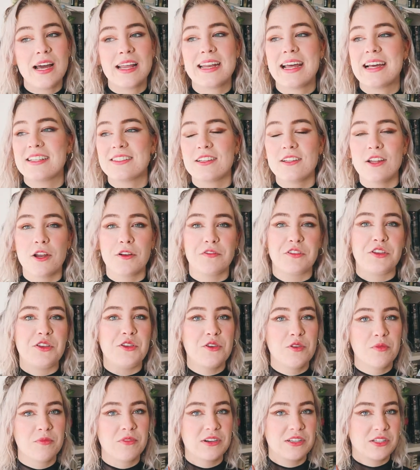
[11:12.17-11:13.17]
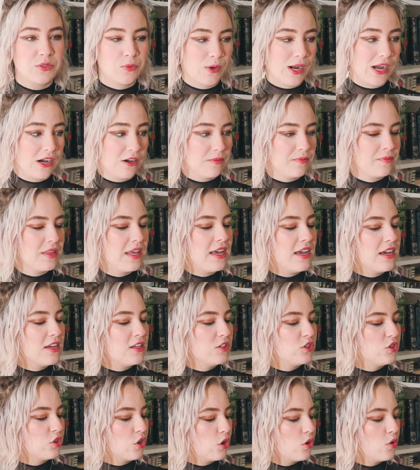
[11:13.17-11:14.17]
and has a lot of humor as well.
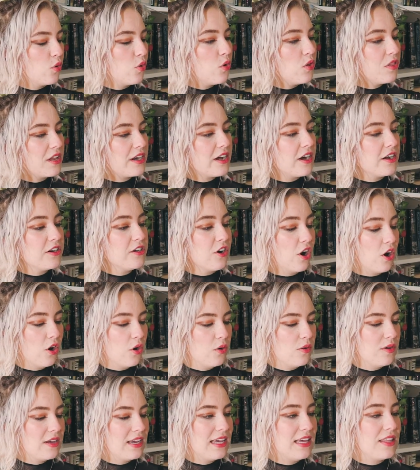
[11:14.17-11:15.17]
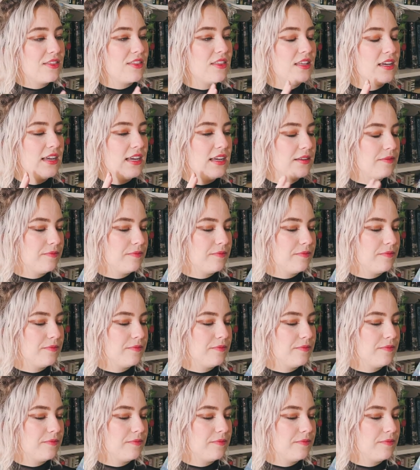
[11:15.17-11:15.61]
So all that I know, it